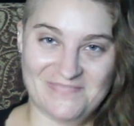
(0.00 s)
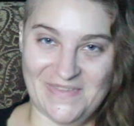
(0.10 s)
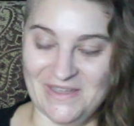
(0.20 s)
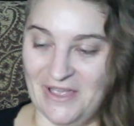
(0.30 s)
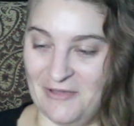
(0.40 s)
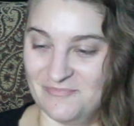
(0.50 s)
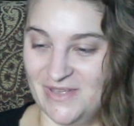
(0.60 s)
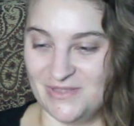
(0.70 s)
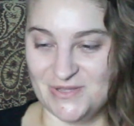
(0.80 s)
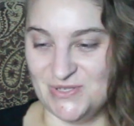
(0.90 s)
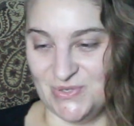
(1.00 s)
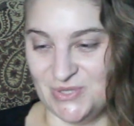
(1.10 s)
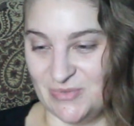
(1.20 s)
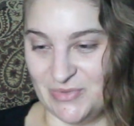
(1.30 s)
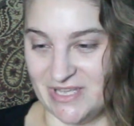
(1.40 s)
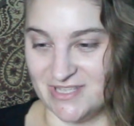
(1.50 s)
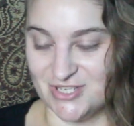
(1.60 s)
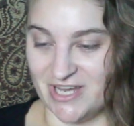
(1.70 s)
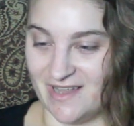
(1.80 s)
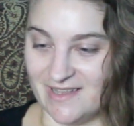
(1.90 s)
Yeah, and the dude that plays
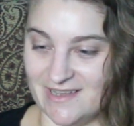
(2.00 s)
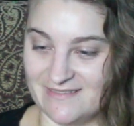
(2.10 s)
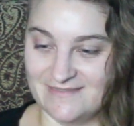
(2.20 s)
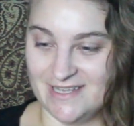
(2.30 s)
Shaggy,